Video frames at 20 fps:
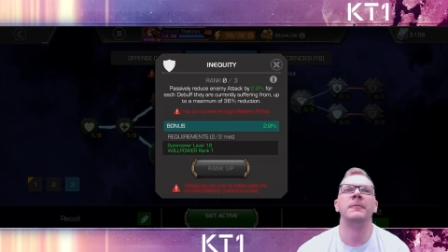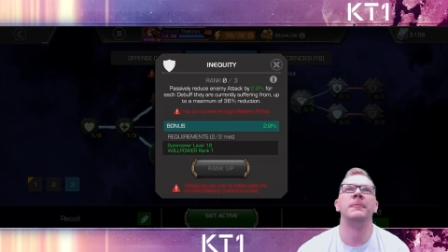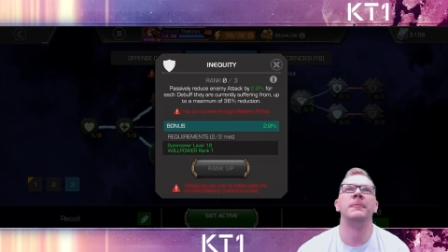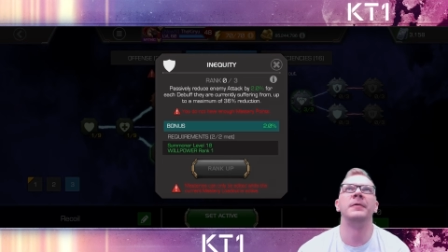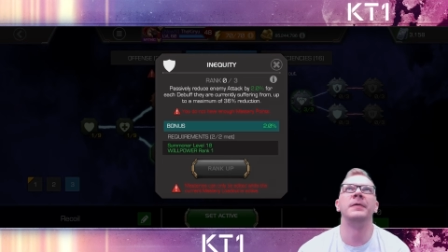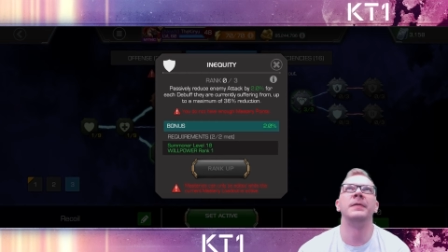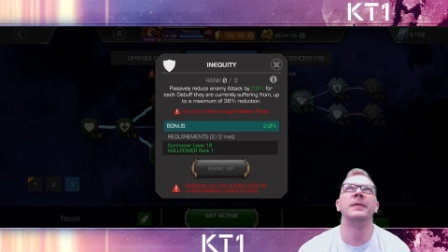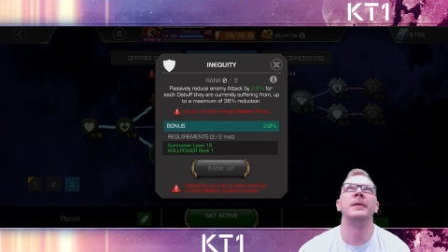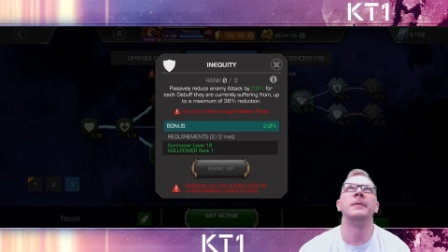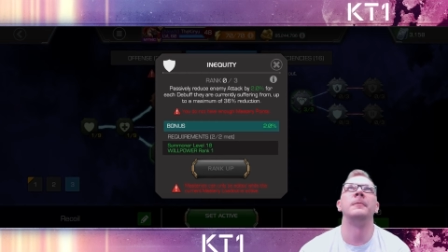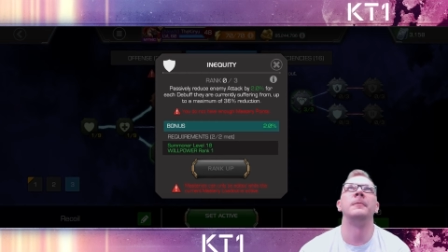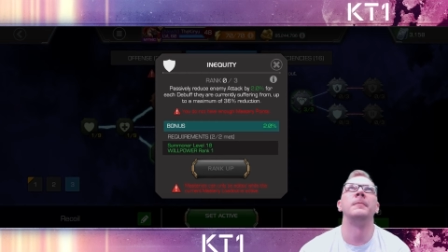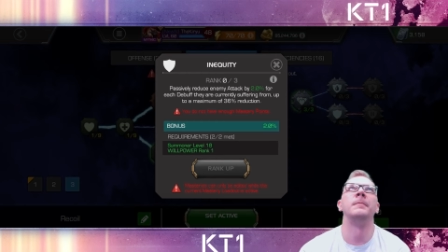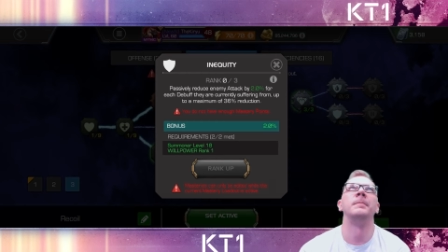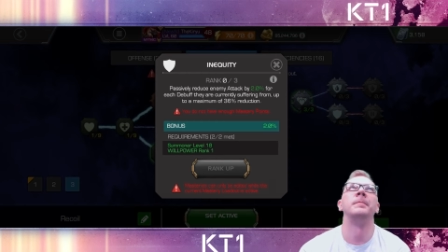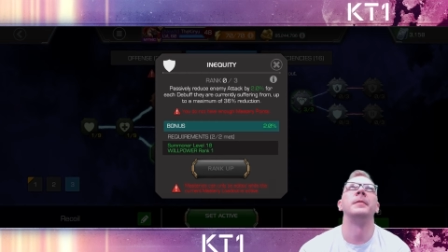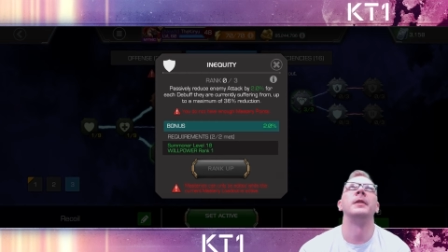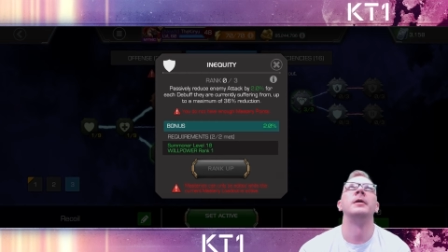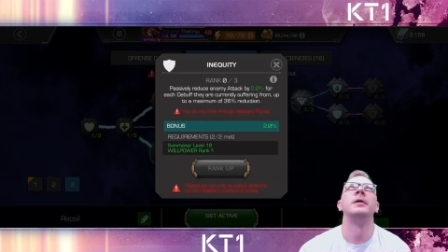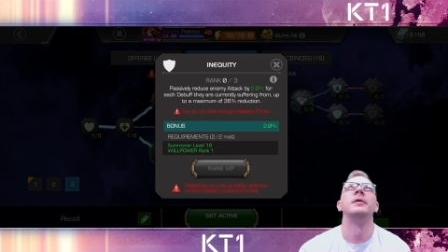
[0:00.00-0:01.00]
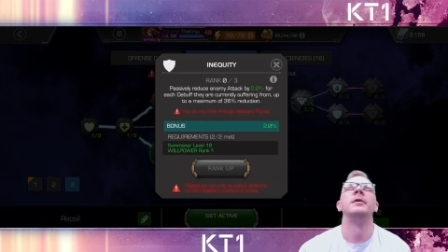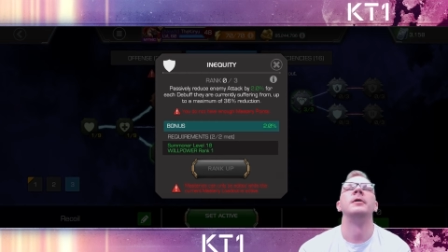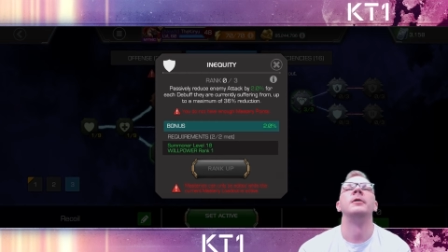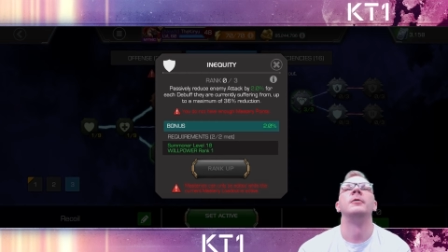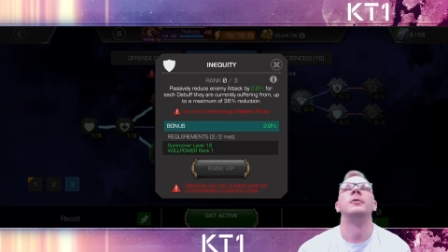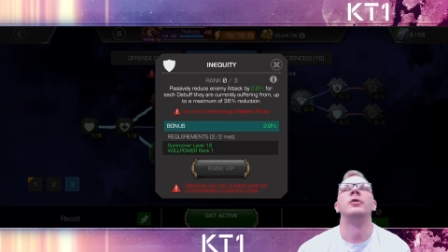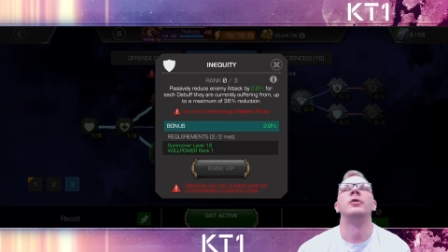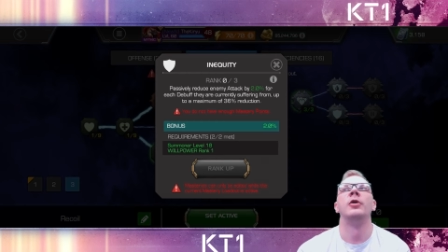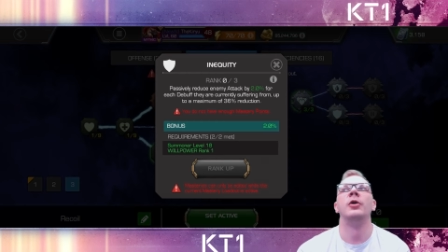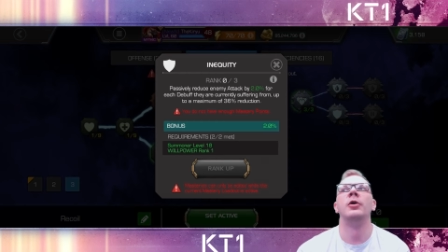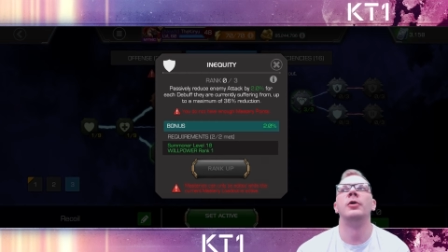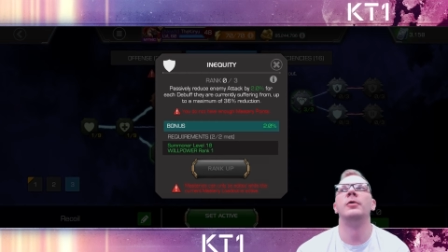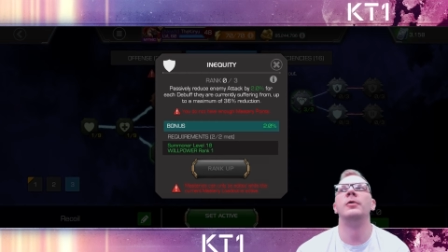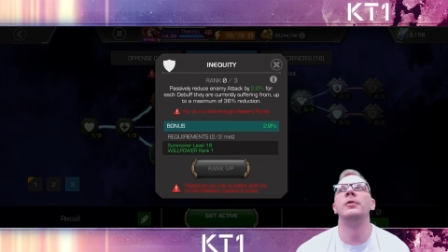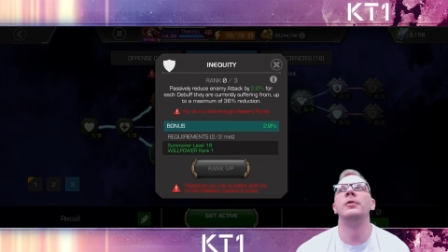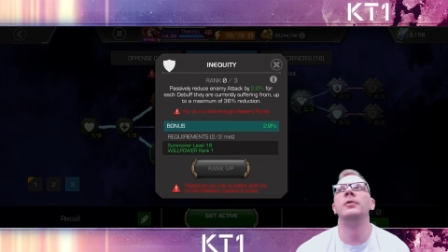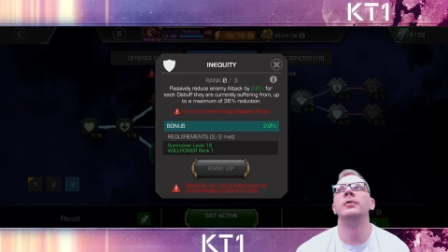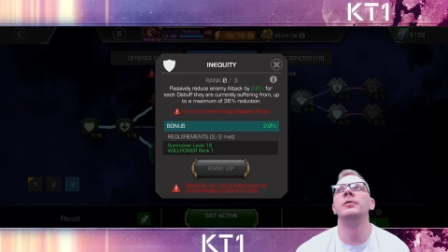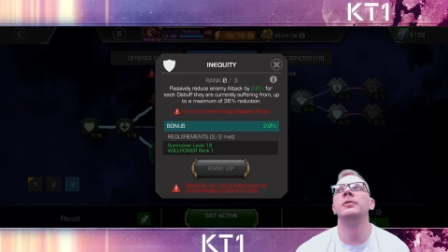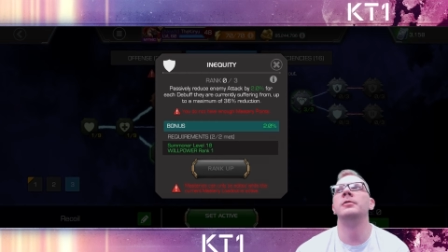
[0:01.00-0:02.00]
with the
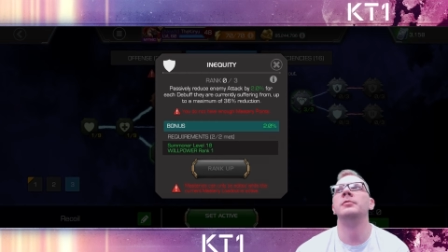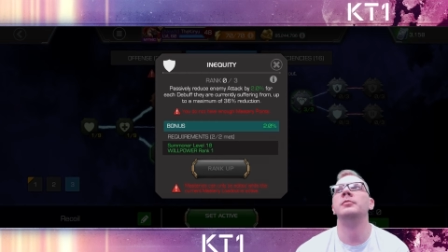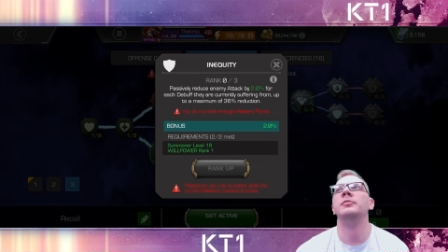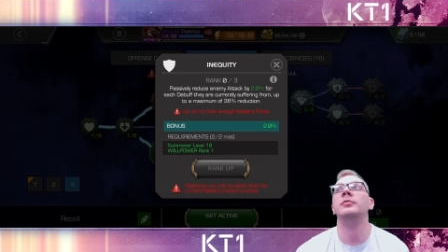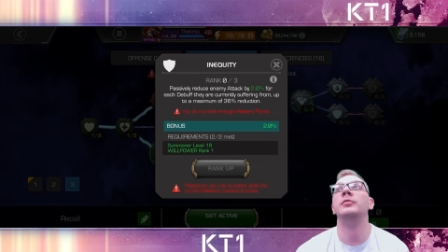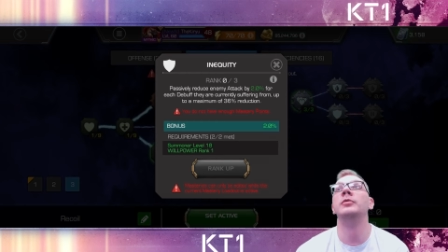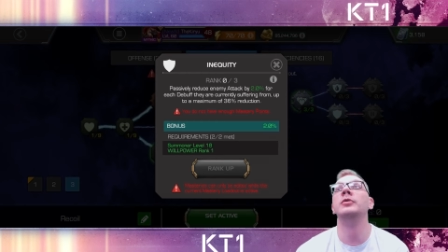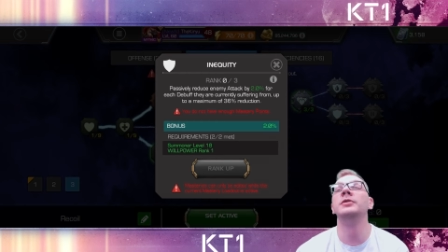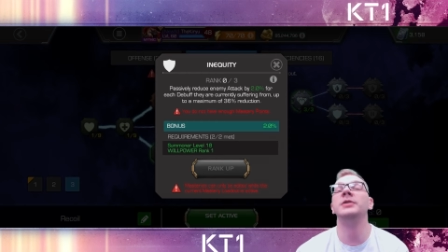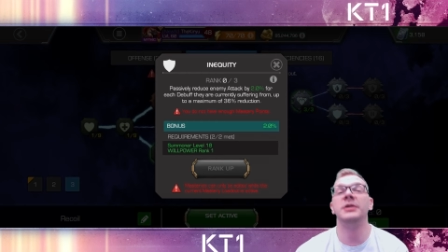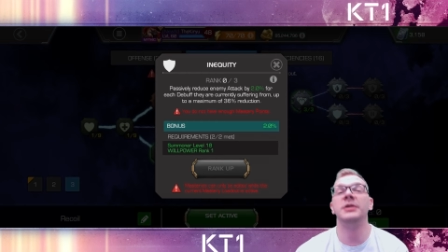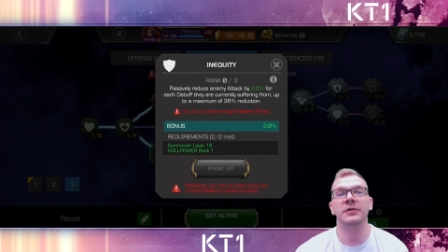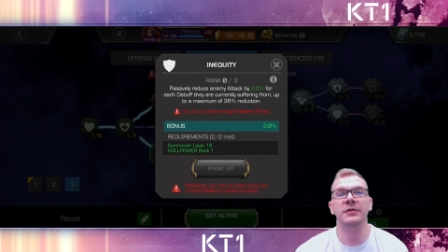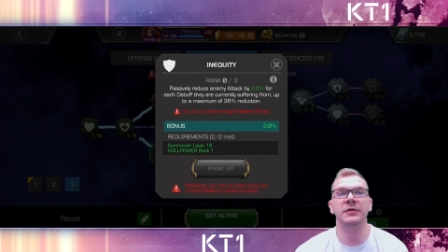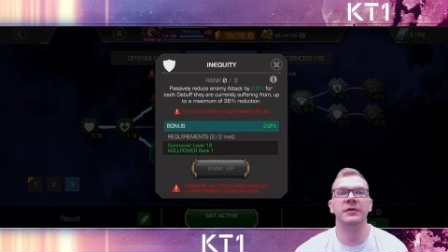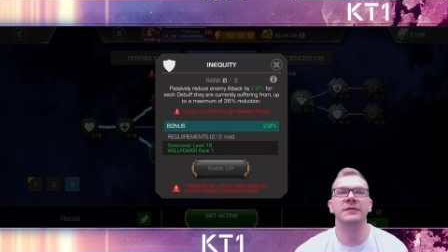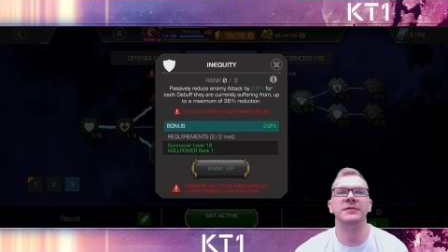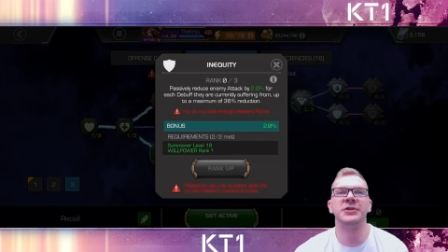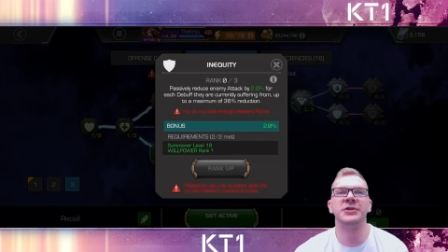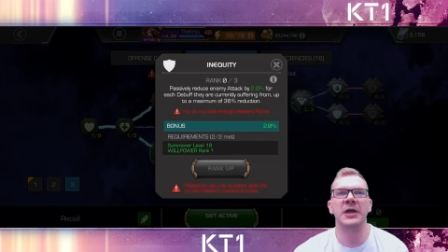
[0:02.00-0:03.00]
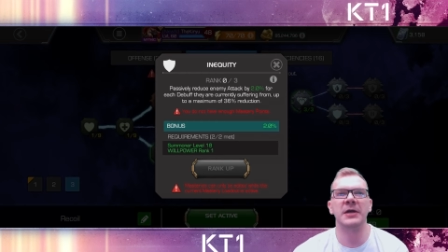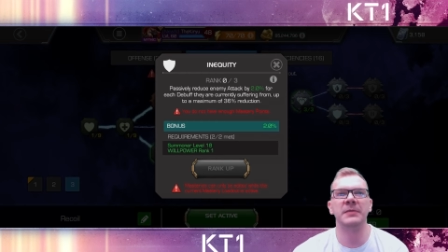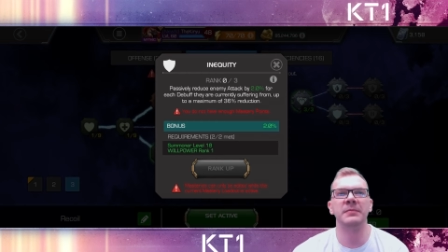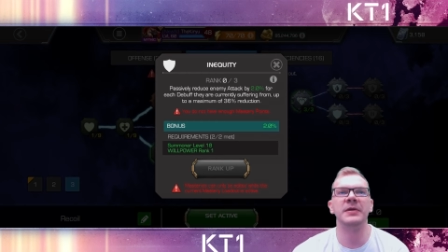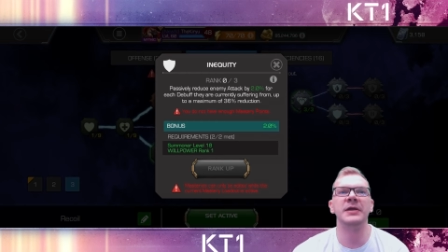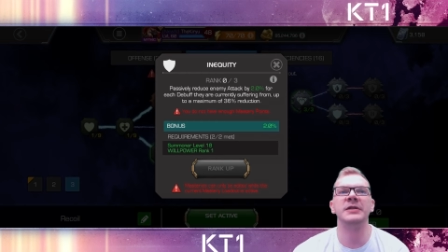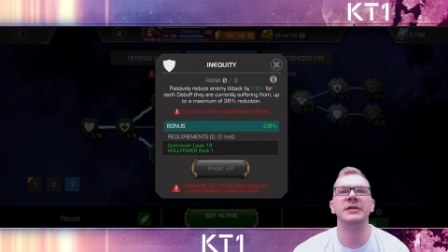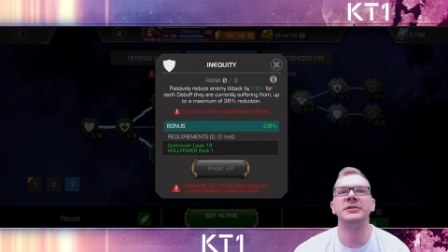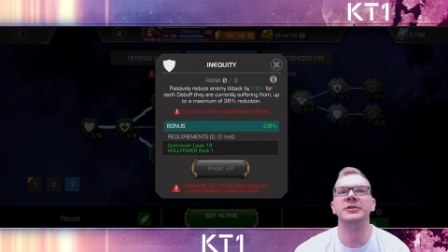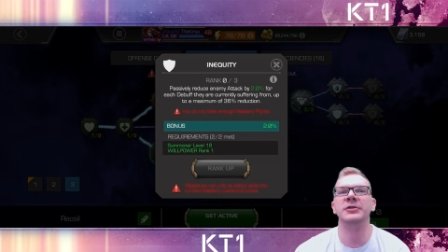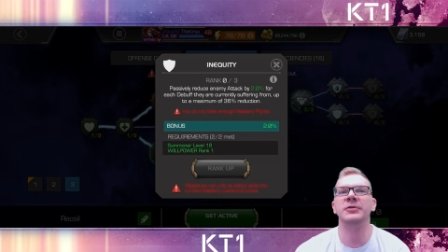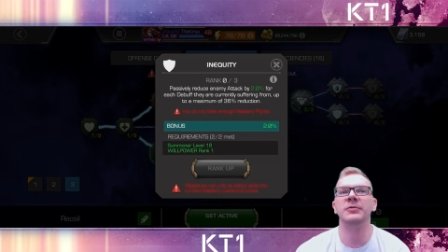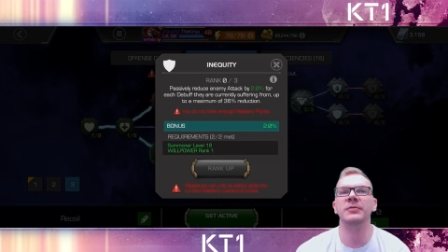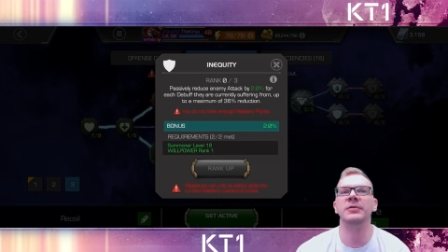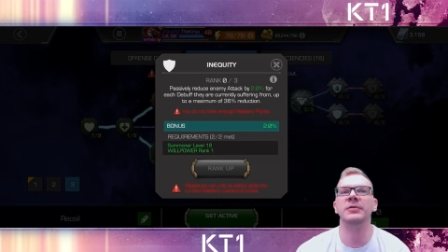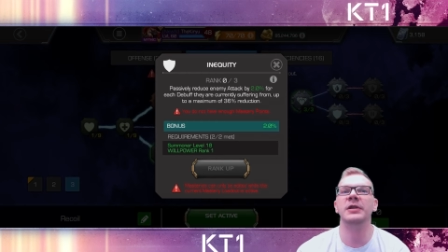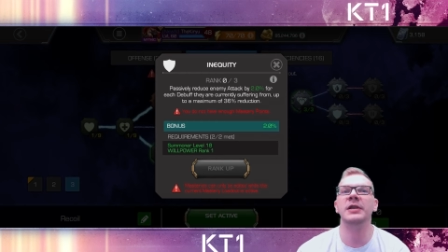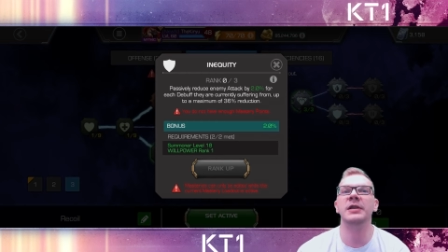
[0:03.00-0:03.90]
whole multitude of champions who